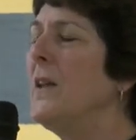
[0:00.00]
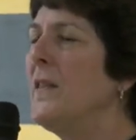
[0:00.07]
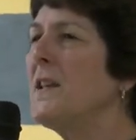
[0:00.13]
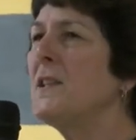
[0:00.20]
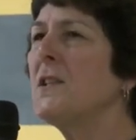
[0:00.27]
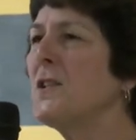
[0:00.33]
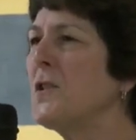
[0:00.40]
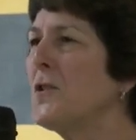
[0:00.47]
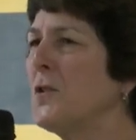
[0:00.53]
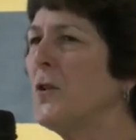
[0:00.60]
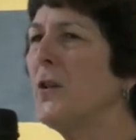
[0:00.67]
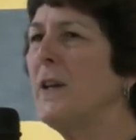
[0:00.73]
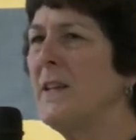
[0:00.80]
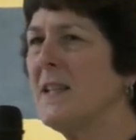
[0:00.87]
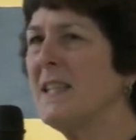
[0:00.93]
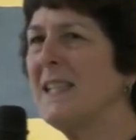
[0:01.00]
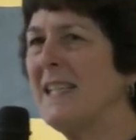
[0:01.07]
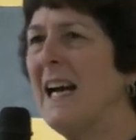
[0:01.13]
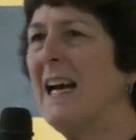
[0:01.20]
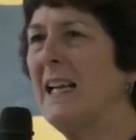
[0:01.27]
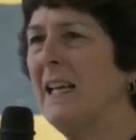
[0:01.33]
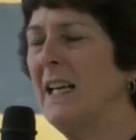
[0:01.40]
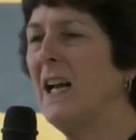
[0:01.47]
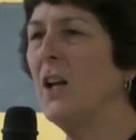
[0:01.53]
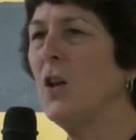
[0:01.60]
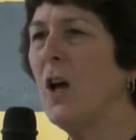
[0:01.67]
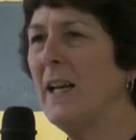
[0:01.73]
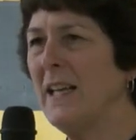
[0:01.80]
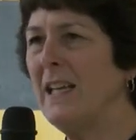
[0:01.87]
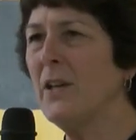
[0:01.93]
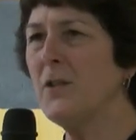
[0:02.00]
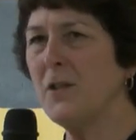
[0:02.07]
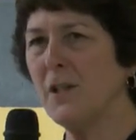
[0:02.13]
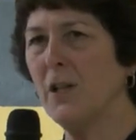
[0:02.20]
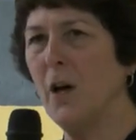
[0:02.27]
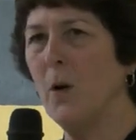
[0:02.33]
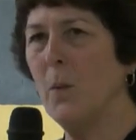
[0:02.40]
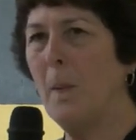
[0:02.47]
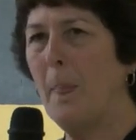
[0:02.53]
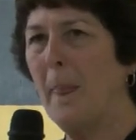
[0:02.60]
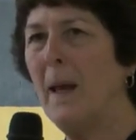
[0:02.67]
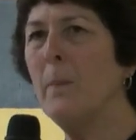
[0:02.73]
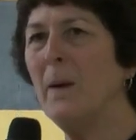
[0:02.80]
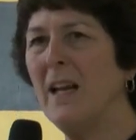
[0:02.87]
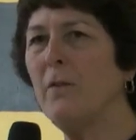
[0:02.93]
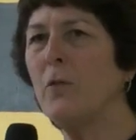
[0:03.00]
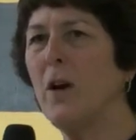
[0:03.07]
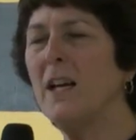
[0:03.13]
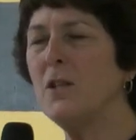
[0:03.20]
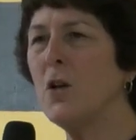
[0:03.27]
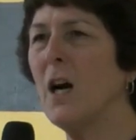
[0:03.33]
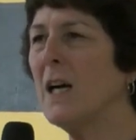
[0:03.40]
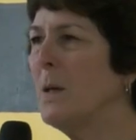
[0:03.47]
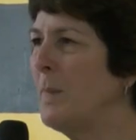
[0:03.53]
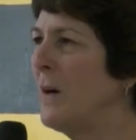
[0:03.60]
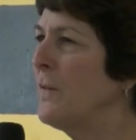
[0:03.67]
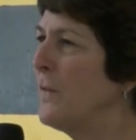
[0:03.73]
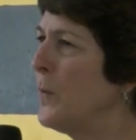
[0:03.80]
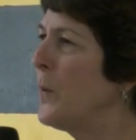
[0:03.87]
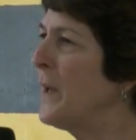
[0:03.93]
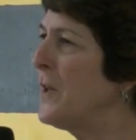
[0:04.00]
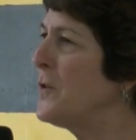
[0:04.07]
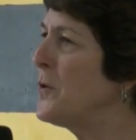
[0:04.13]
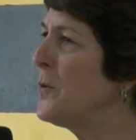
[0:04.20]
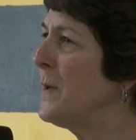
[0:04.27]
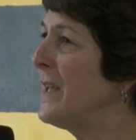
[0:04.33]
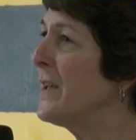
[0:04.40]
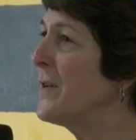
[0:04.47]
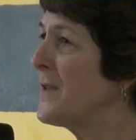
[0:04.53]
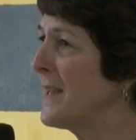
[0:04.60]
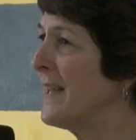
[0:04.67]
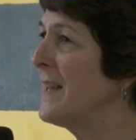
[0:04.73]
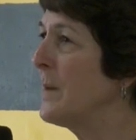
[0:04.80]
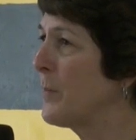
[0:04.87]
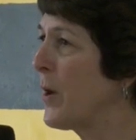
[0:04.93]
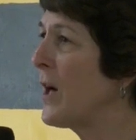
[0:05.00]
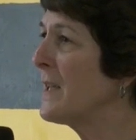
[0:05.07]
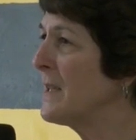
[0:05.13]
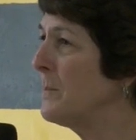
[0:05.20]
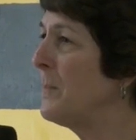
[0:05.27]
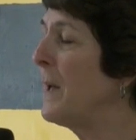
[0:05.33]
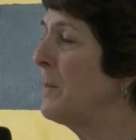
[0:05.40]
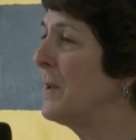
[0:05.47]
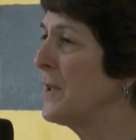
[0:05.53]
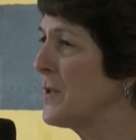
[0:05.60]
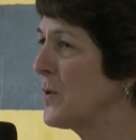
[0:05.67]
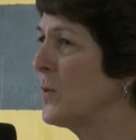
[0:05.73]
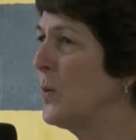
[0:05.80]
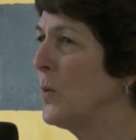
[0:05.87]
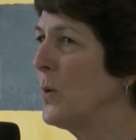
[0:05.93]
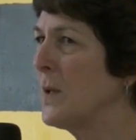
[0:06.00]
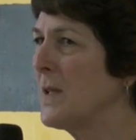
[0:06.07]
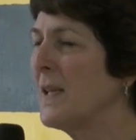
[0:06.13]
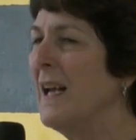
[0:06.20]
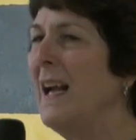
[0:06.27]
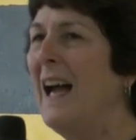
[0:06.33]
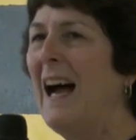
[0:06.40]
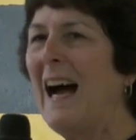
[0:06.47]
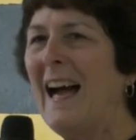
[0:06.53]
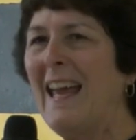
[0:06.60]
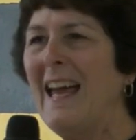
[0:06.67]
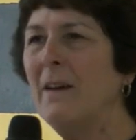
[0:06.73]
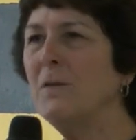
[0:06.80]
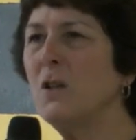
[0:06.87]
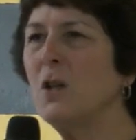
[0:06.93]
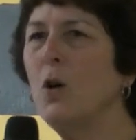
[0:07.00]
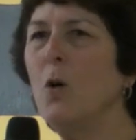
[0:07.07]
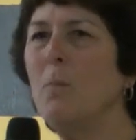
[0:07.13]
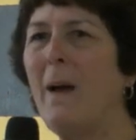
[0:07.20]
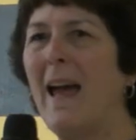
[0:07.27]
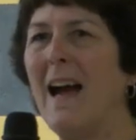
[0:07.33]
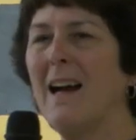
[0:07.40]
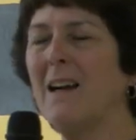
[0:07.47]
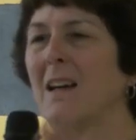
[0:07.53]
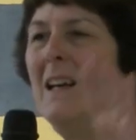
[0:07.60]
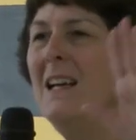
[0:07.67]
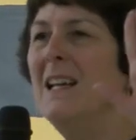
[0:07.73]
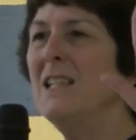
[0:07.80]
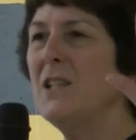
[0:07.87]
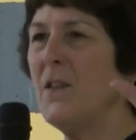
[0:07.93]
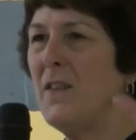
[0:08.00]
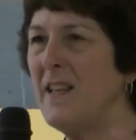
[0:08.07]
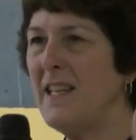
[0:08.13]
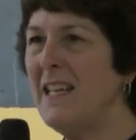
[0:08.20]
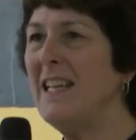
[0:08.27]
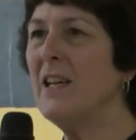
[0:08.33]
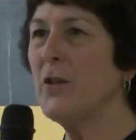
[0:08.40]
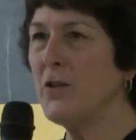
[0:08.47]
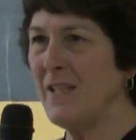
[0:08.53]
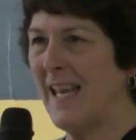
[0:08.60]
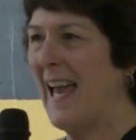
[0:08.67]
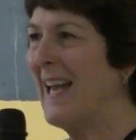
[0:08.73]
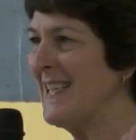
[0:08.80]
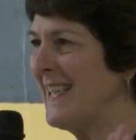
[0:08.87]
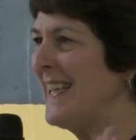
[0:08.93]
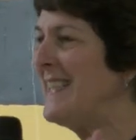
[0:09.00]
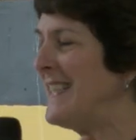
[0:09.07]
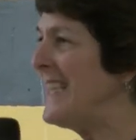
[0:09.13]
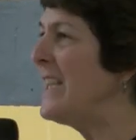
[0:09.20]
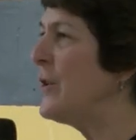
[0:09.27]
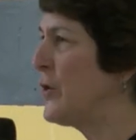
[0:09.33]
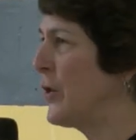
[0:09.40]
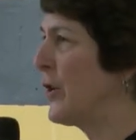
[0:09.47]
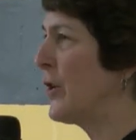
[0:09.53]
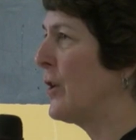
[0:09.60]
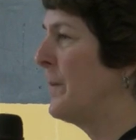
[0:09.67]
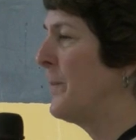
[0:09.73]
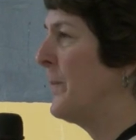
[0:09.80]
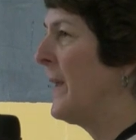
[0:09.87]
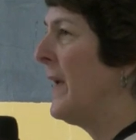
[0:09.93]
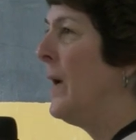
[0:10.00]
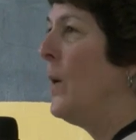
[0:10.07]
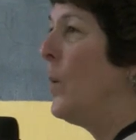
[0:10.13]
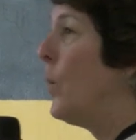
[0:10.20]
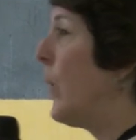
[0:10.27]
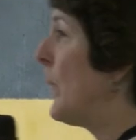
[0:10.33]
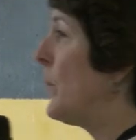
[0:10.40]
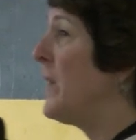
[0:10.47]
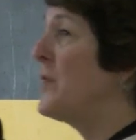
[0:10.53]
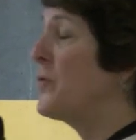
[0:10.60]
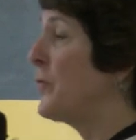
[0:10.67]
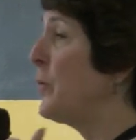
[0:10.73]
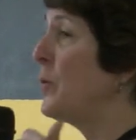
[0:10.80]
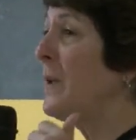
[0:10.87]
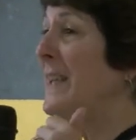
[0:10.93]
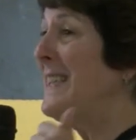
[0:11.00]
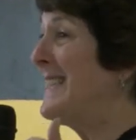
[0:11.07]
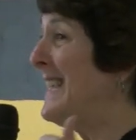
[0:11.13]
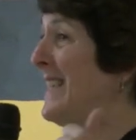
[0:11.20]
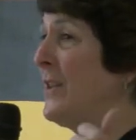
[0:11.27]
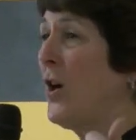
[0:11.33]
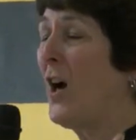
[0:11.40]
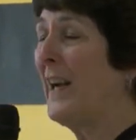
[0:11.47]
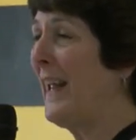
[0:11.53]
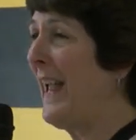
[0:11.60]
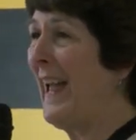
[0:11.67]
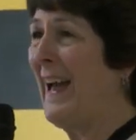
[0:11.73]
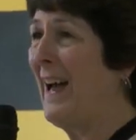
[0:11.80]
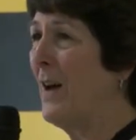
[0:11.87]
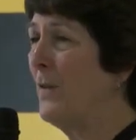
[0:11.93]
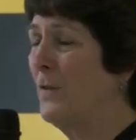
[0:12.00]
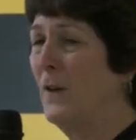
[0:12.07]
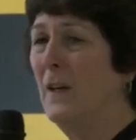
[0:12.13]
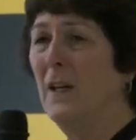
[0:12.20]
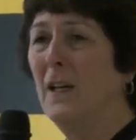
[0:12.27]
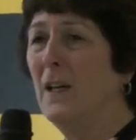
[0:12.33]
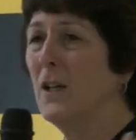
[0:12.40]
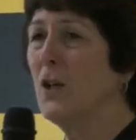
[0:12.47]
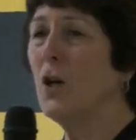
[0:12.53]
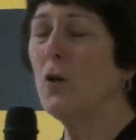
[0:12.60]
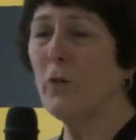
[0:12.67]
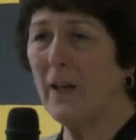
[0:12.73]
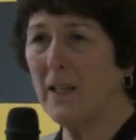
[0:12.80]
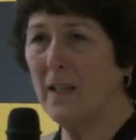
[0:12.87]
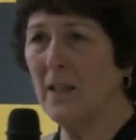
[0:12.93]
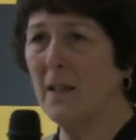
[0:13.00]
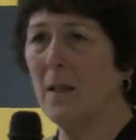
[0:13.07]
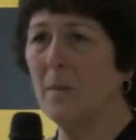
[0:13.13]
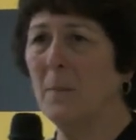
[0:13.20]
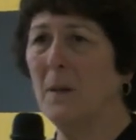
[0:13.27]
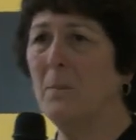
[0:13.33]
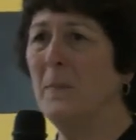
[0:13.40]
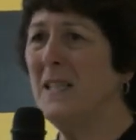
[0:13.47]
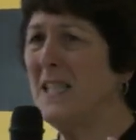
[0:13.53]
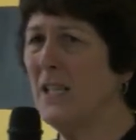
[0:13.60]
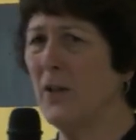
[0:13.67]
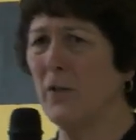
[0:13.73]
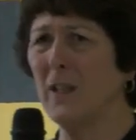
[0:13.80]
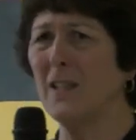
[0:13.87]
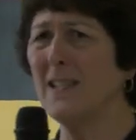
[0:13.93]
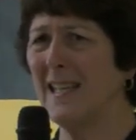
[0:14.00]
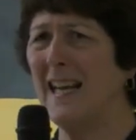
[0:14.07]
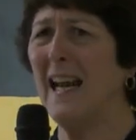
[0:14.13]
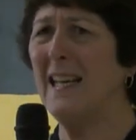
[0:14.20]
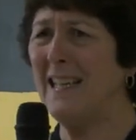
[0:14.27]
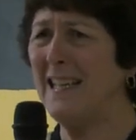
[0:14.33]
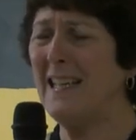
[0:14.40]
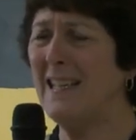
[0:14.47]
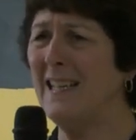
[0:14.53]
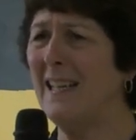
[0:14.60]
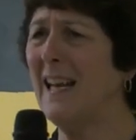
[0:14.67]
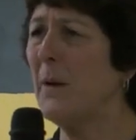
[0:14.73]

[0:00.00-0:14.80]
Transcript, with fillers: This is a story that started a lot of years ago. And whenever I talk about 42 years in the Brockton Public Schools, I have to go back to the years as a teacher when we truly did not have curriculum materials that I needed.